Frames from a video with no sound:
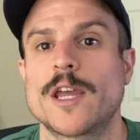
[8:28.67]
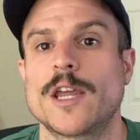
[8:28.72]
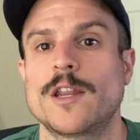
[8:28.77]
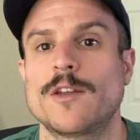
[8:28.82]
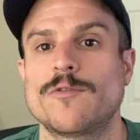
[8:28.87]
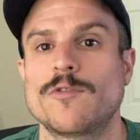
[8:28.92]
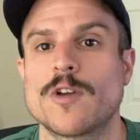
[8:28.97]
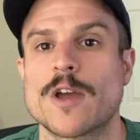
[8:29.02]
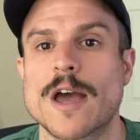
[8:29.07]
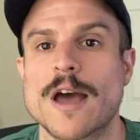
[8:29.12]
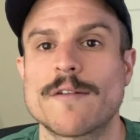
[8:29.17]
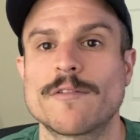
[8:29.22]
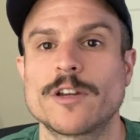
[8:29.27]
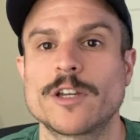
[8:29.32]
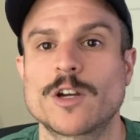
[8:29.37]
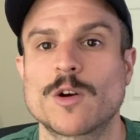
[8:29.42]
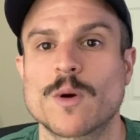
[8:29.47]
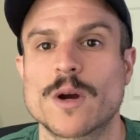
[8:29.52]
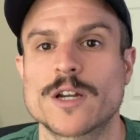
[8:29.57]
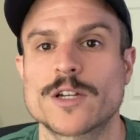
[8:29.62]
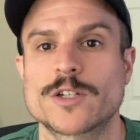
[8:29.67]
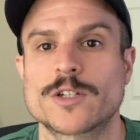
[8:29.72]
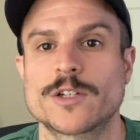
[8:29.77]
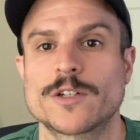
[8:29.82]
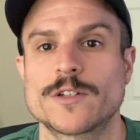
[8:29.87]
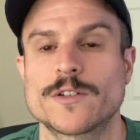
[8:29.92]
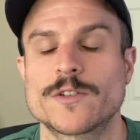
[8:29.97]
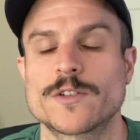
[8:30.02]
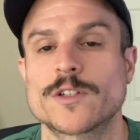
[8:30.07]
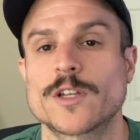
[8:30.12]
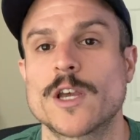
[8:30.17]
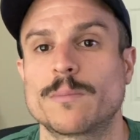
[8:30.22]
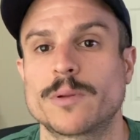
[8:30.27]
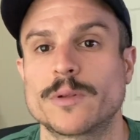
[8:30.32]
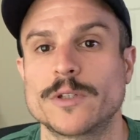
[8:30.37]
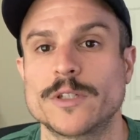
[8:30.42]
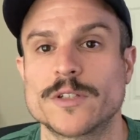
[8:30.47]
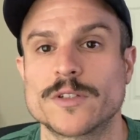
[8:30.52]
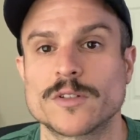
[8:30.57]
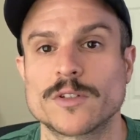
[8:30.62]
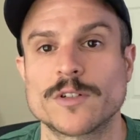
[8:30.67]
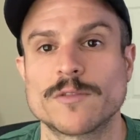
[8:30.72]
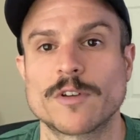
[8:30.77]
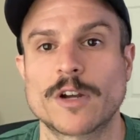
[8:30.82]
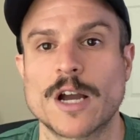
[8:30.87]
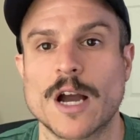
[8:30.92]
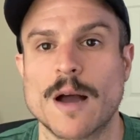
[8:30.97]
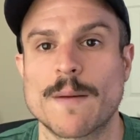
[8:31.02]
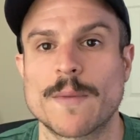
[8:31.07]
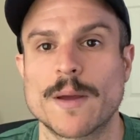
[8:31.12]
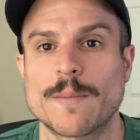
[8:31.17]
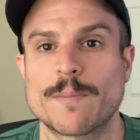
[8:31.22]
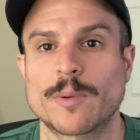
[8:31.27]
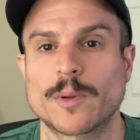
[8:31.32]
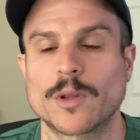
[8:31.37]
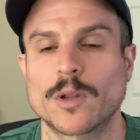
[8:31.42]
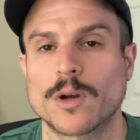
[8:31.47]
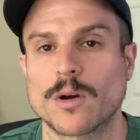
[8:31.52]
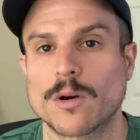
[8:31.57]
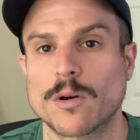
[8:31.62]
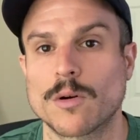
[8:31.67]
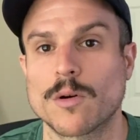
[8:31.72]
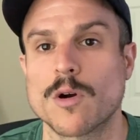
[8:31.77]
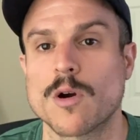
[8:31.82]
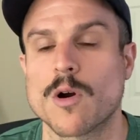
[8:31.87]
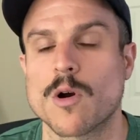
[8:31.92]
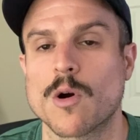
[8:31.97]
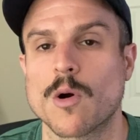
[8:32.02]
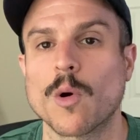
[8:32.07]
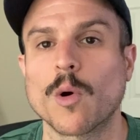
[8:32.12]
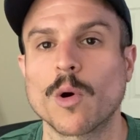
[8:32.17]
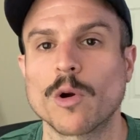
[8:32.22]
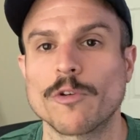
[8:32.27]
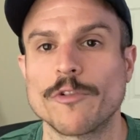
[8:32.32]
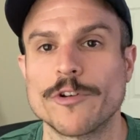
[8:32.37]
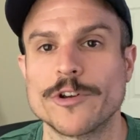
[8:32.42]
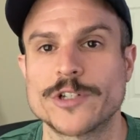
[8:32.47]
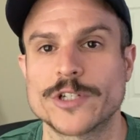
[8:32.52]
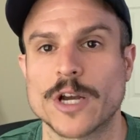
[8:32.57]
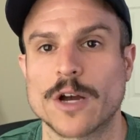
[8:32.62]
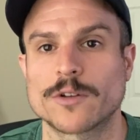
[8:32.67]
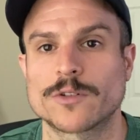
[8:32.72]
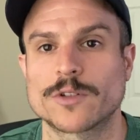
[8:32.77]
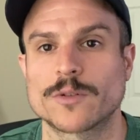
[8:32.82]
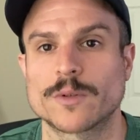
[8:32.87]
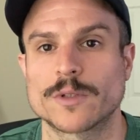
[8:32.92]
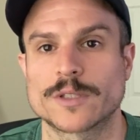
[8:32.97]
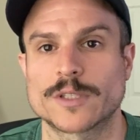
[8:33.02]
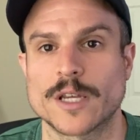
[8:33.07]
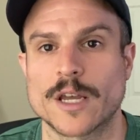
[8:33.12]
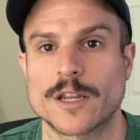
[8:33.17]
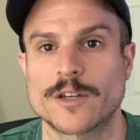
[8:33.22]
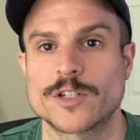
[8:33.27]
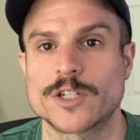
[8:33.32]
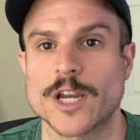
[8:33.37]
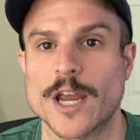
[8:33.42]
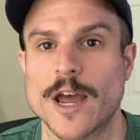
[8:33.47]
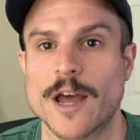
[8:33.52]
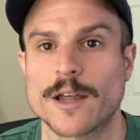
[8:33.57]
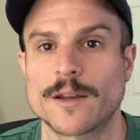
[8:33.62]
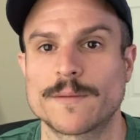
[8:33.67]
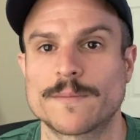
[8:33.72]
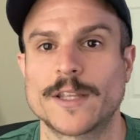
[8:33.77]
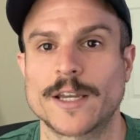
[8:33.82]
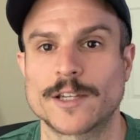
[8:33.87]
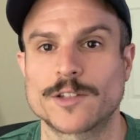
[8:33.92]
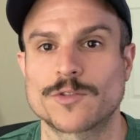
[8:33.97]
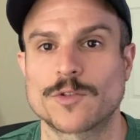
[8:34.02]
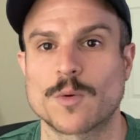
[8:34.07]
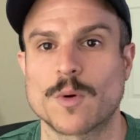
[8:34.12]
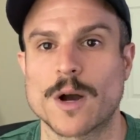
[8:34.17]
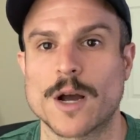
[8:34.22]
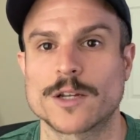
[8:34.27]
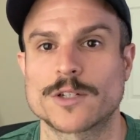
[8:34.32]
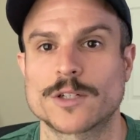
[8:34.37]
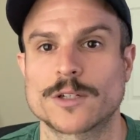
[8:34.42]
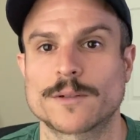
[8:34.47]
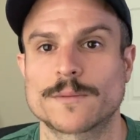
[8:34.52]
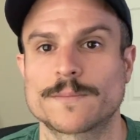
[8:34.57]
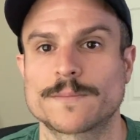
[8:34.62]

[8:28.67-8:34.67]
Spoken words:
And if you have any questions, please leave a comment below or reach out to us on chat. Thanks for watching.